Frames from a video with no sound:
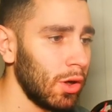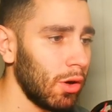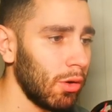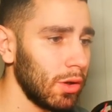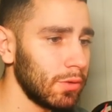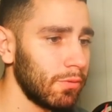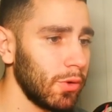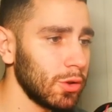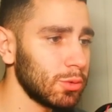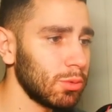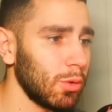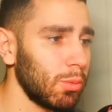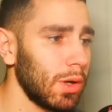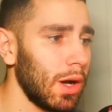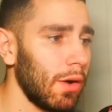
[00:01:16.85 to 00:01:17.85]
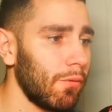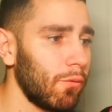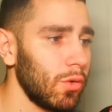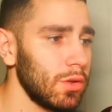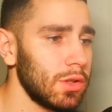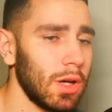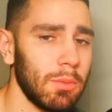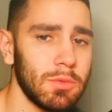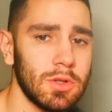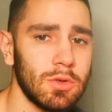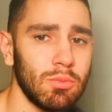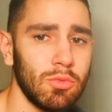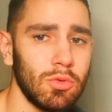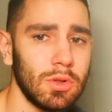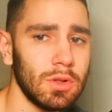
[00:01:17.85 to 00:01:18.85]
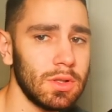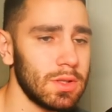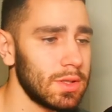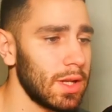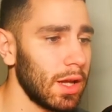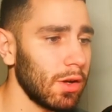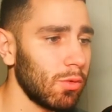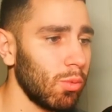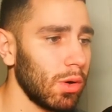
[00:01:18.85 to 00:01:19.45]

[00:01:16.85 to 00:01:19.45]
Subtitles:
Alright, first of all, we got 3 times the Moon in this deck,